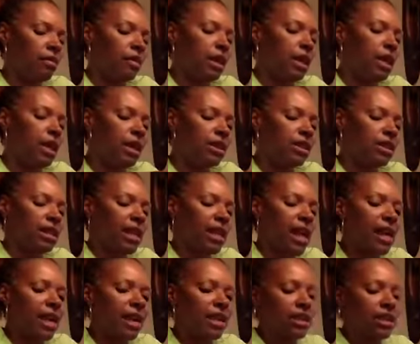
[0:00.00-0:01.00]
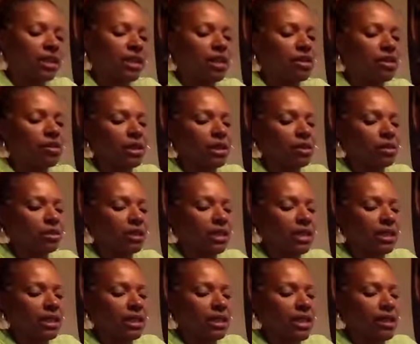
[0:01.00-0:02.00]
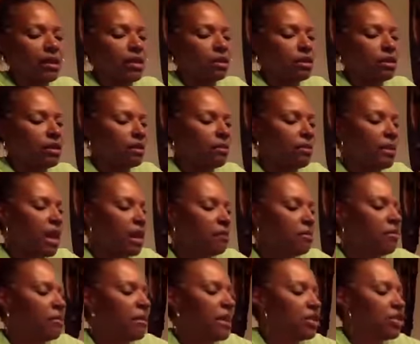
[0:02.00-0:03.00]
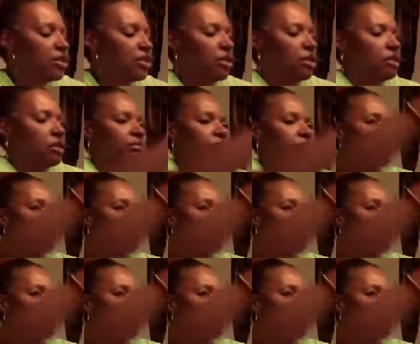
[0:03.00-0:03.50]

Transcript: And I just added another little detail to the bottom of my shirt.